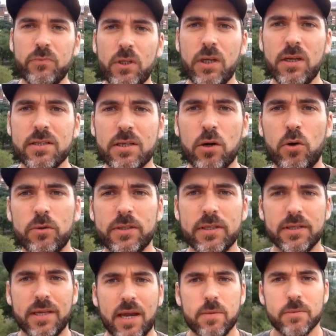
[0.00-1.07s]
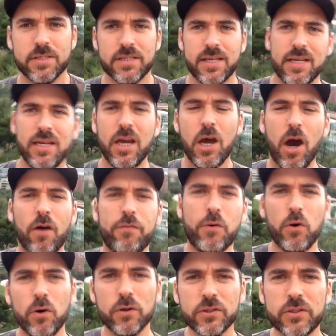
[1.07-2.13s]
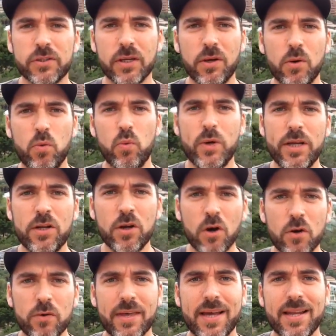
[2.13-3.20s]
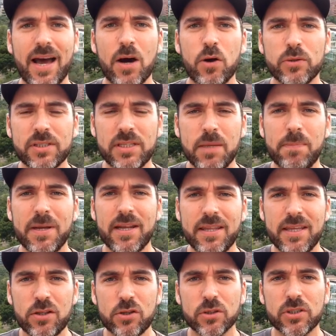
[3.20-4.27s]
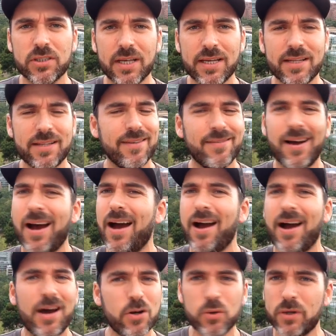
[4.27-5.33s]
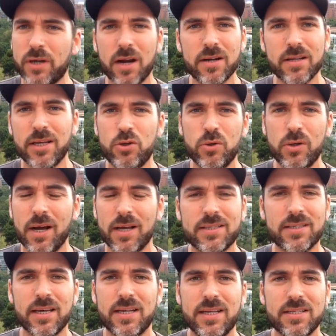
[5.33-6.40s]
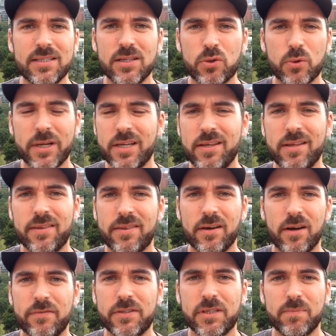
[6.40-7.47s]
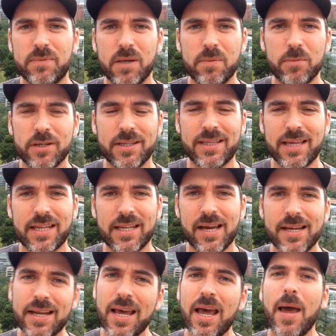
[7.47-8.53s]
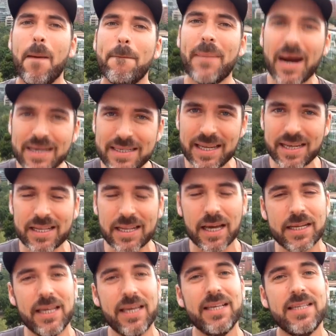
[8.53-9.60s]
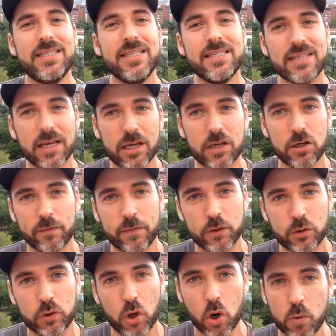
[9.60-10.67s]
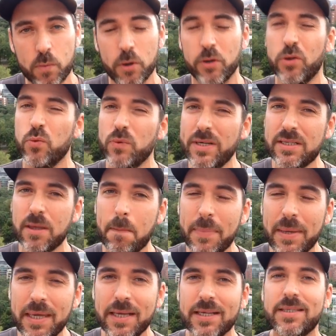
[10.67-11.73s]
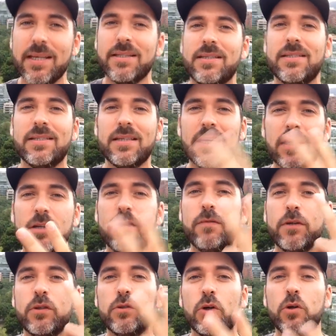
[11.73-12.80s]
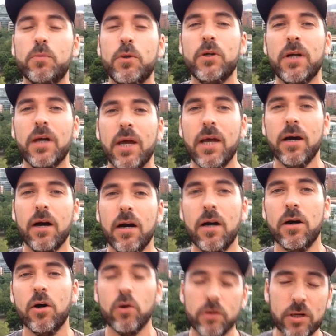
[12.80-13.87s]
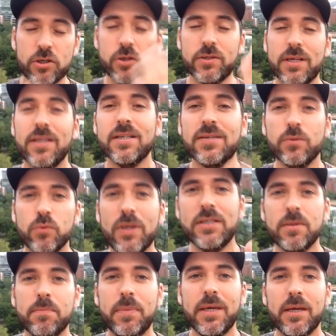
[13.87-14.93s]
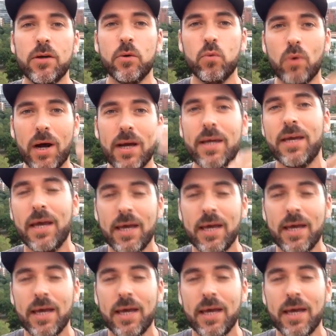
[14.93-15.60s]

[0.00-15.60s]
as I hold the camera steady, of course, we know that Agusti Benedito said, I don't care that you guys said is the 20th of September, the deadline. My deadline is the 2nd of October. The reason being is that the 2nd of October, or I should say the reason being why